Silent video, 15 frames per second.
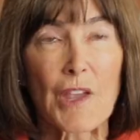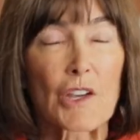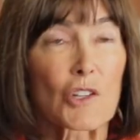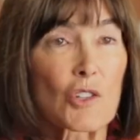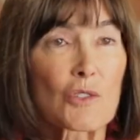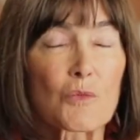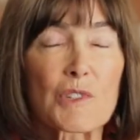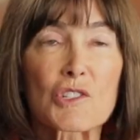
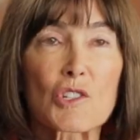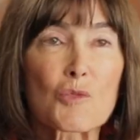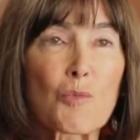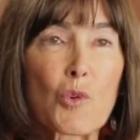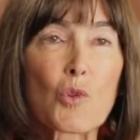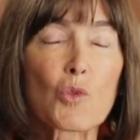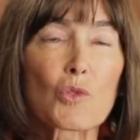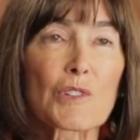Couldn't we just
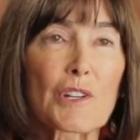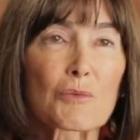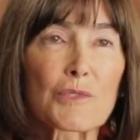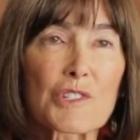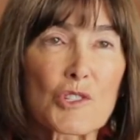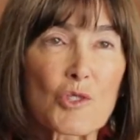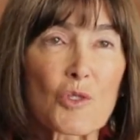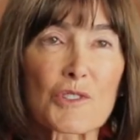pool our
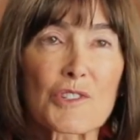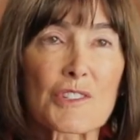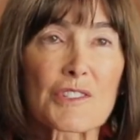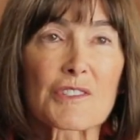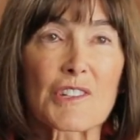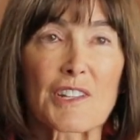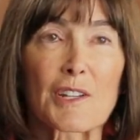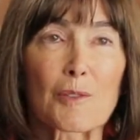
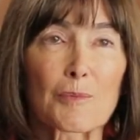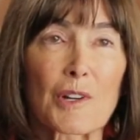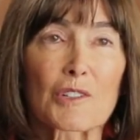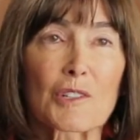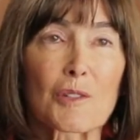resources to help our